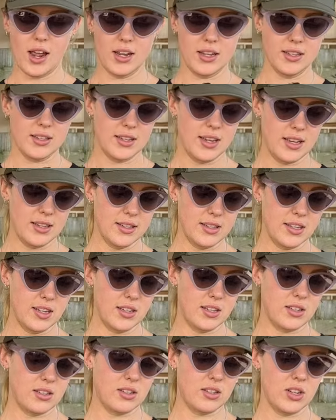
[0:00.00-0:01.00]
It says to
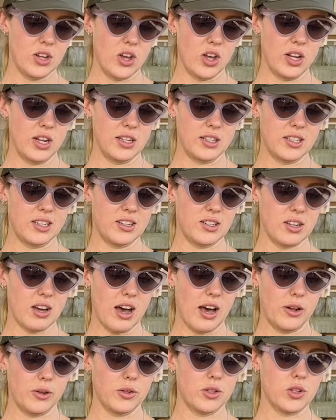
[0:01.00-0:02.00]
turn it to
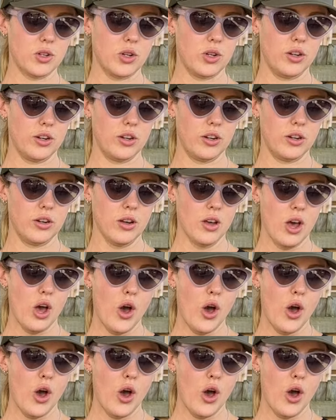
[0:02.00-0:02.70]
dial 2